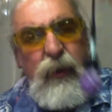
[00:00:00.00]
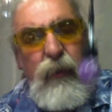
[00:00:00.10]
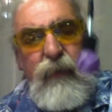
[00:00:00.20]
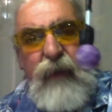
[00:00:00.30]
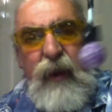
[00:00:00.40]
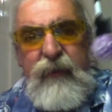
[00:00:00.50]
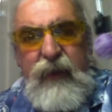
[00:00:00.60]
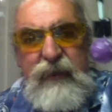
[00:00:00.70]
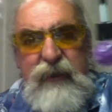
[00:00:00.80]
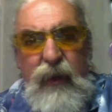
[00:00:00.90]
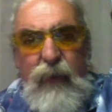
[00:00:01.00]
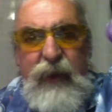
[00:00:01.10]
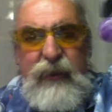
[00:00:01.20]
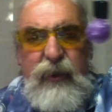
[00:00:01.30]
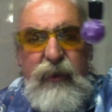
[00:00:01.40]
we've got the
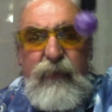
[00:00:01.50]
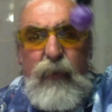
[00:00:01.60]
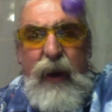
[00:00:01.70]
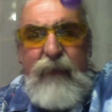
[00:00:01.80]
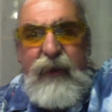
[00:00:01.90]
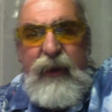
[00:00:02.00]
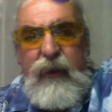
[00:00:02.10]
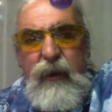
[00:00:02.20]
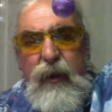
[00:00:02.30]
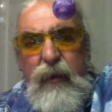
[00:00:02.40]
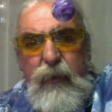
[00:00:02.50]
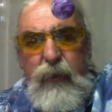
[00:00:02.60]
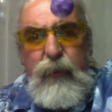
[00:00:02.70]
acceleration of gravity, 32